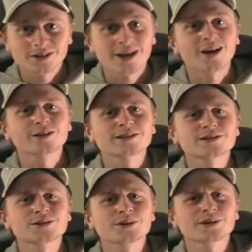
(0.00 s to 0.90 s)
Now
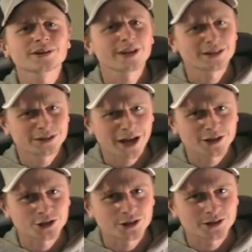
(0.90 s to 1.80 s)
let's do it
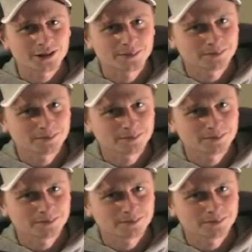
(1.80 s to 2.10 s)
intentionally.